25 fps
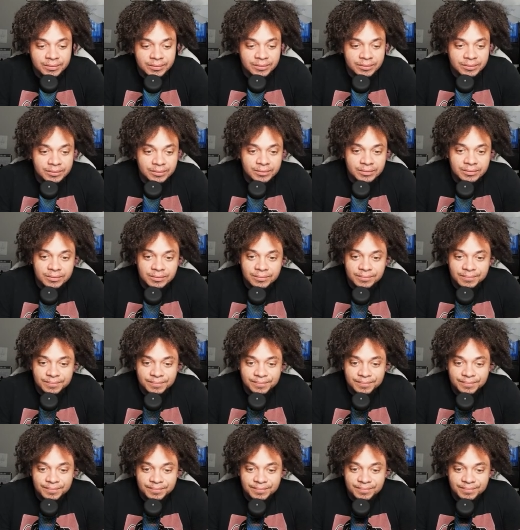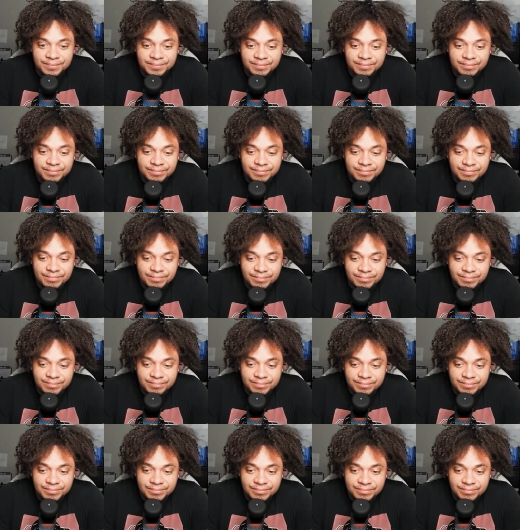
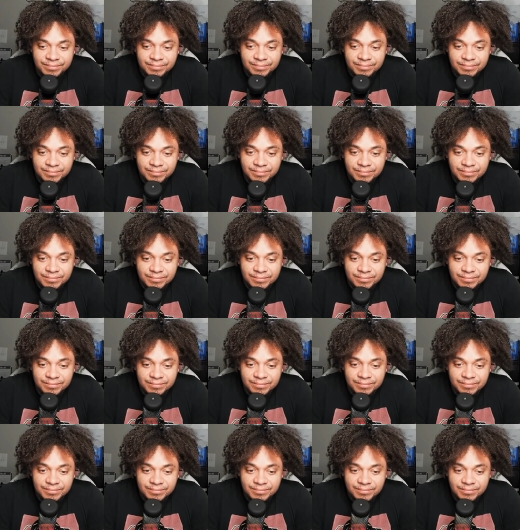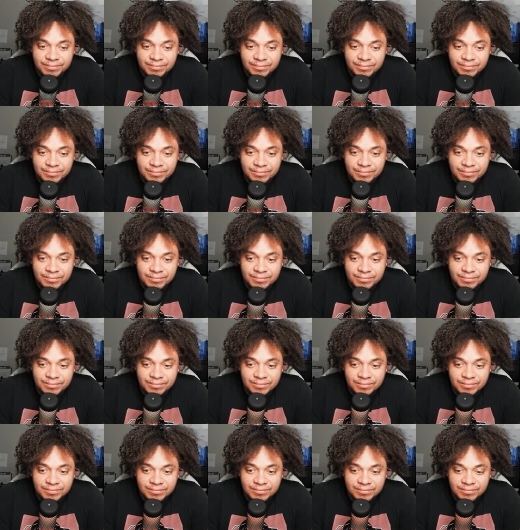
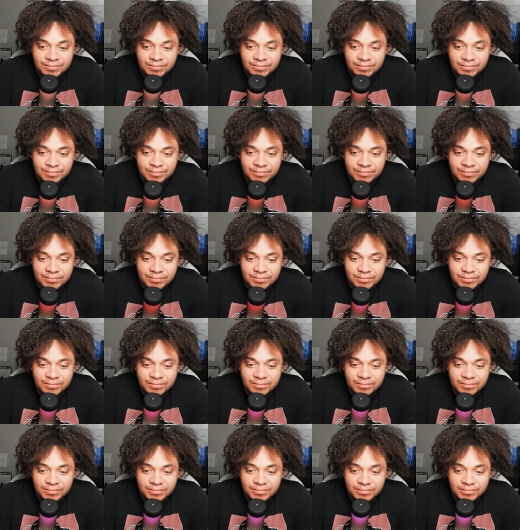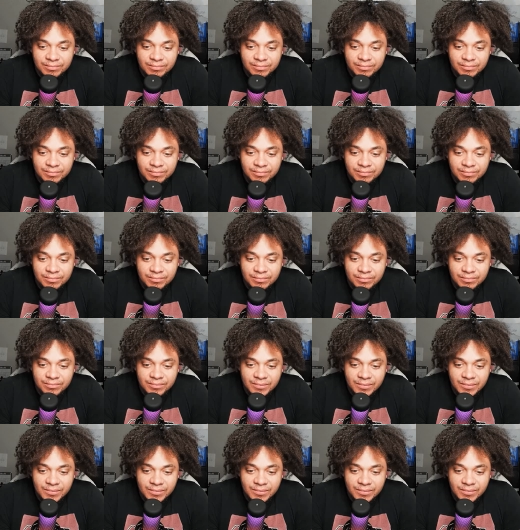Nobody speaks.